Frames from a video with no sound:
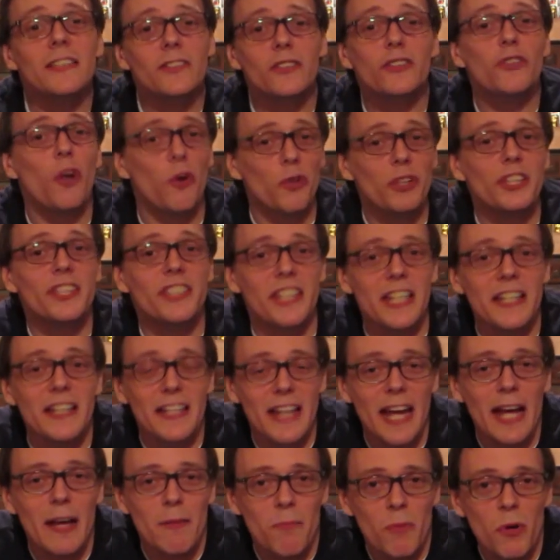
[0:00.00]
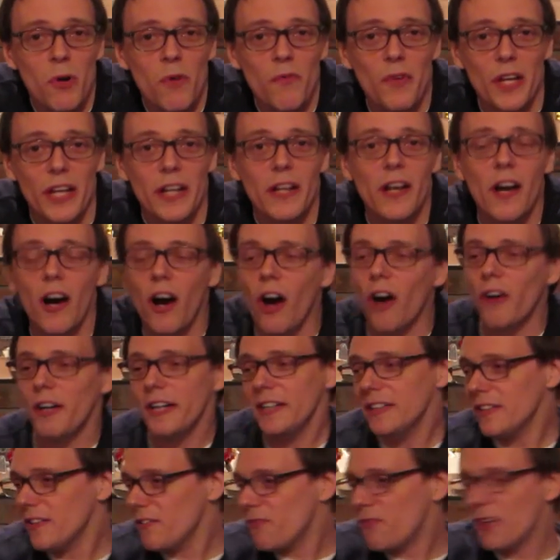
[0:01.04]
Go to see the damn movie.
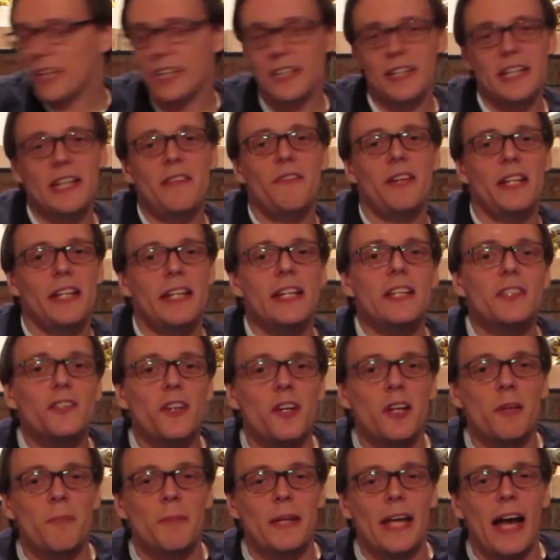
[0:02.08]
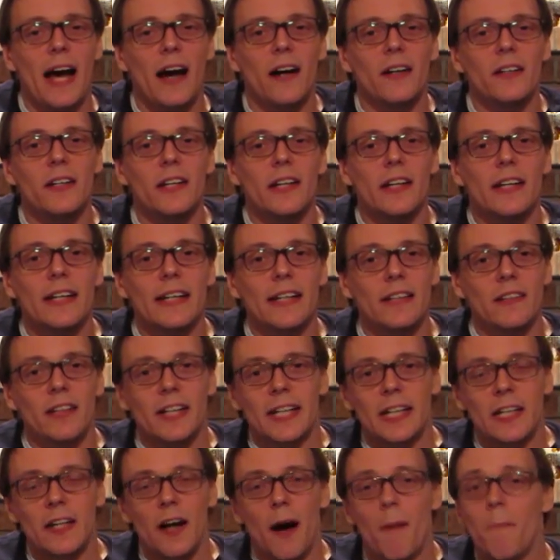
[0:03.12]
Alright, the fucking DVD is going to be out in
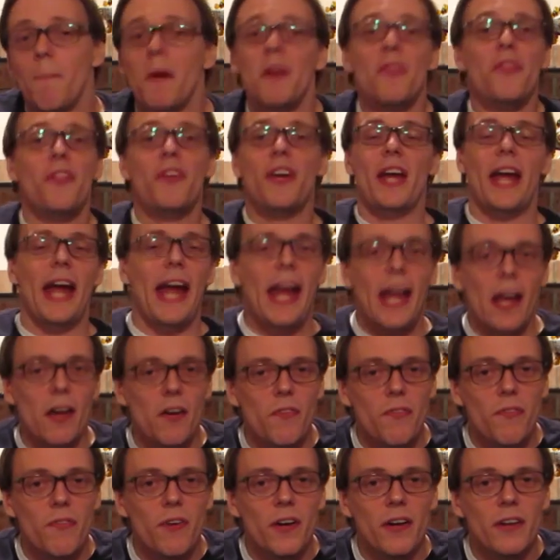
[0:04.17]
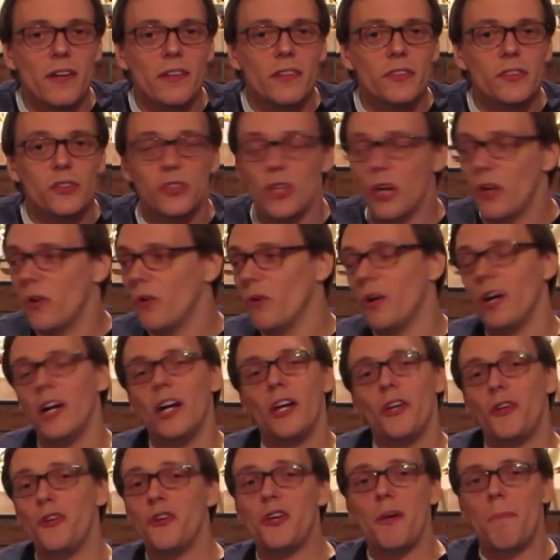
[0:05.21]
like a month and a half. So
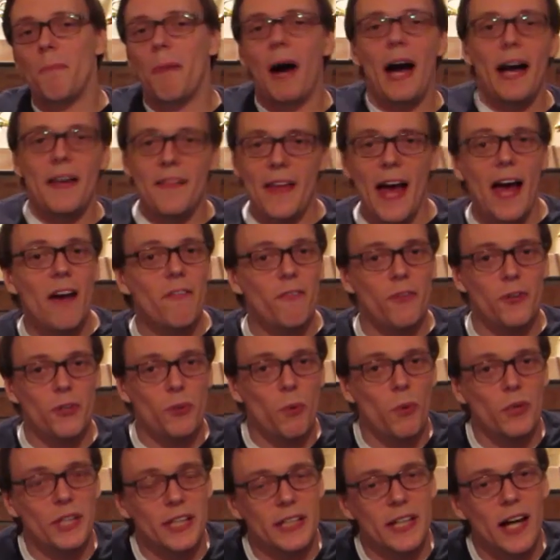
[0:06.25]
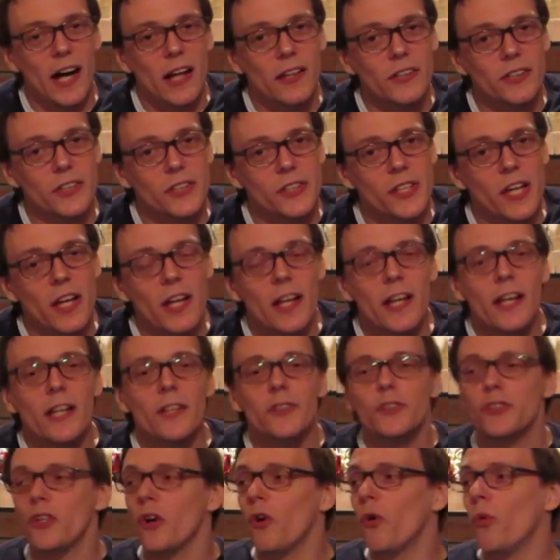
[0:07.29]
you can buy that for $20.
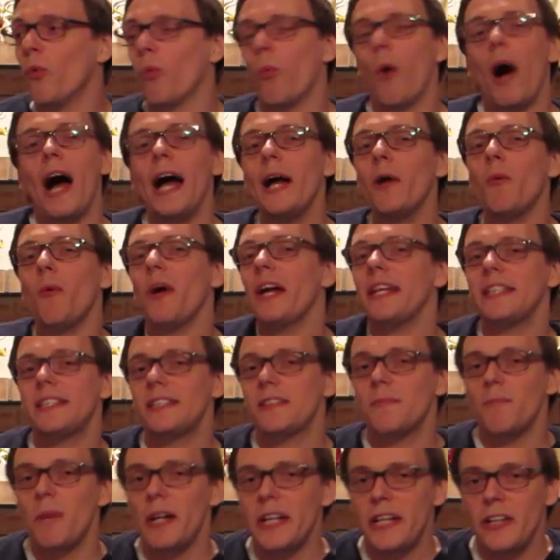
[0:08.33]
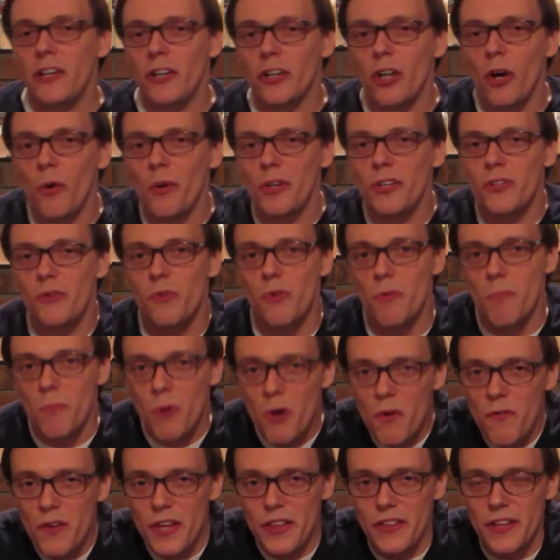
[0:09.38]
So why waste the money on going to a
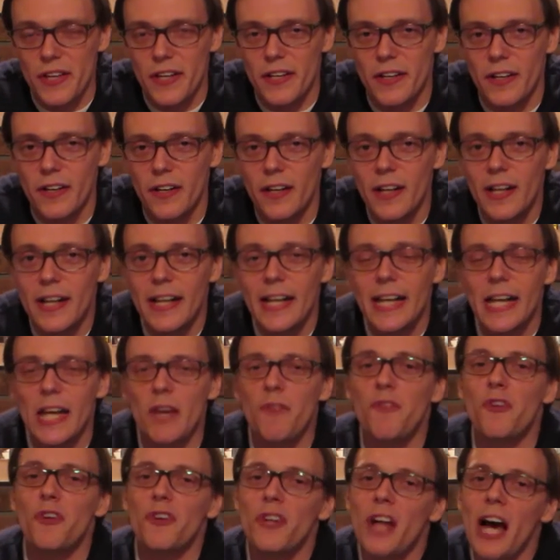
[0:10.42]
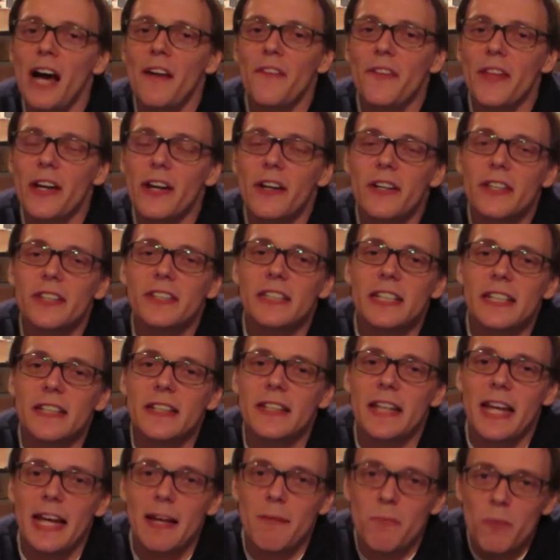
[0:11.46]
movie theater if you're not there to see the
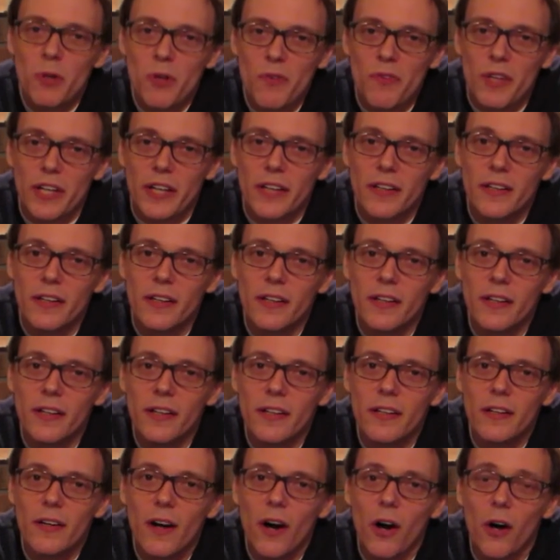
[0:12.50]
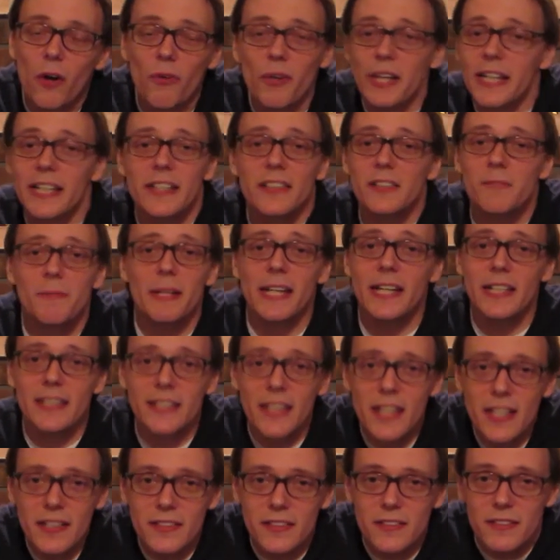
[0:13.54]
damn movie? Alright, it doesn't make any
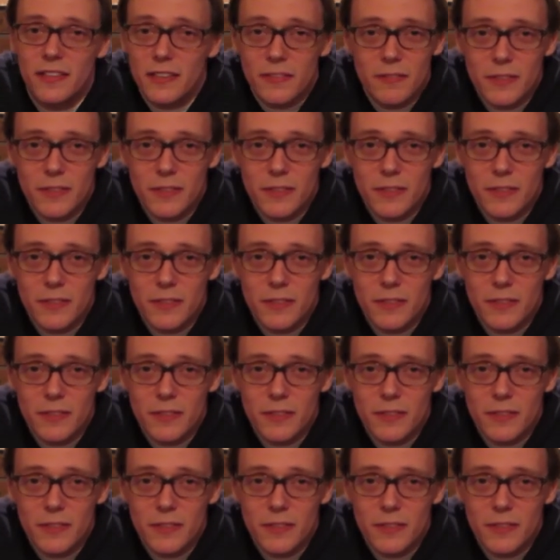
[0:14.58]
sense.